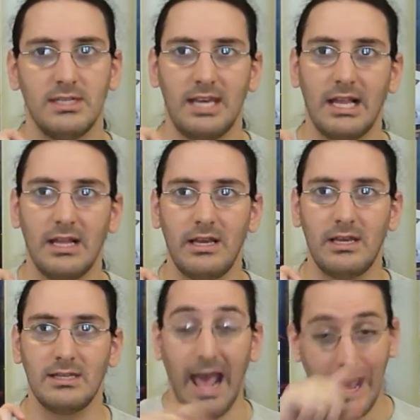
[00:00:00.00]
sea
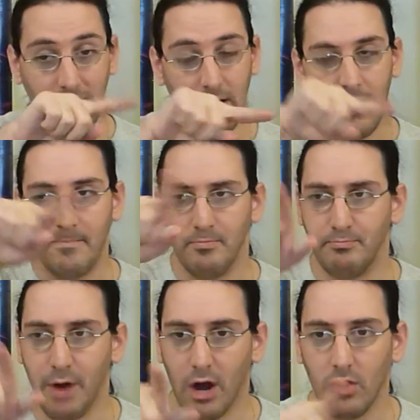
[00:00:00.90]
lilies and
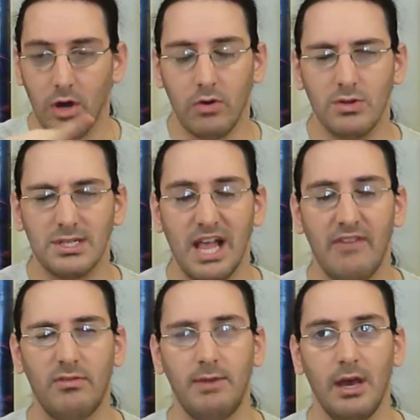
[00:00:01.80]
burrows
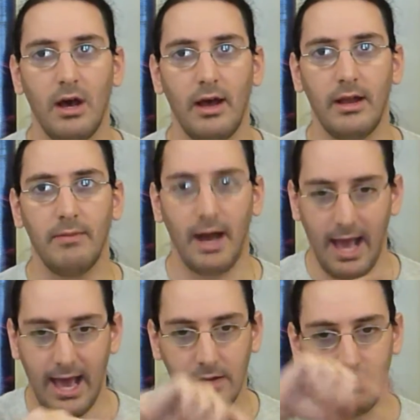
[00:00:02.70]
left behind by
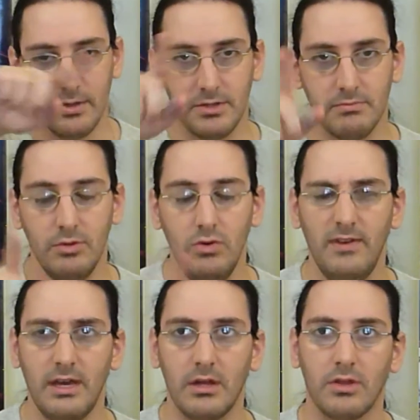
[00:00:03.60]
animals
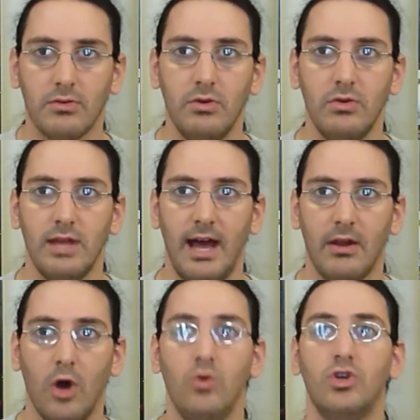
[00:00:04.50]
moving through
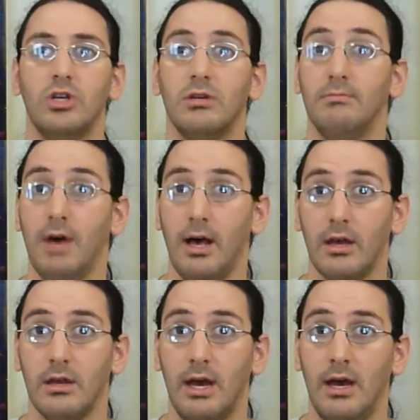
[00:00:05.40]
that ocean
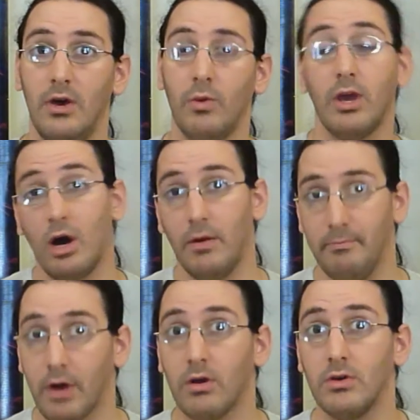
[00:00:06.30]
mud. We
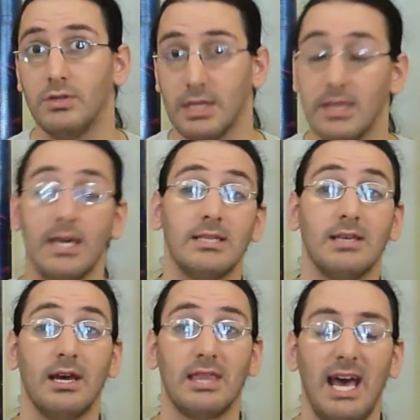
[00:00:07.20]
call burrows and
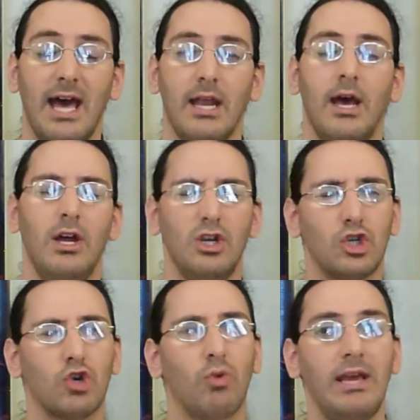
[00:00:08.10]
things like that
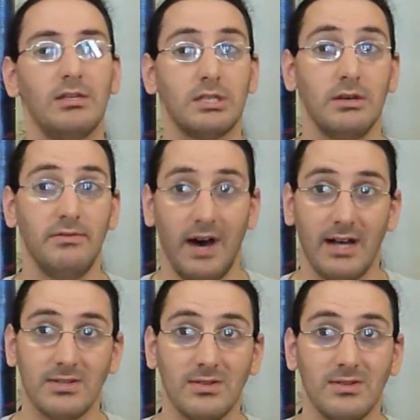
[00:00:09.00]
trace
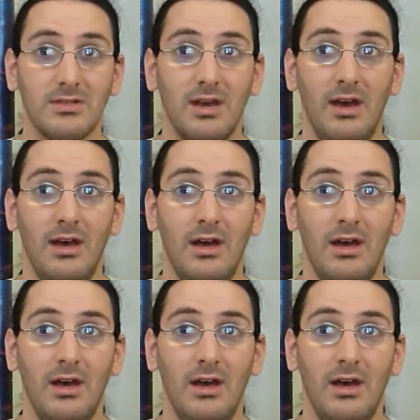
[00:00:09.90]
fossils.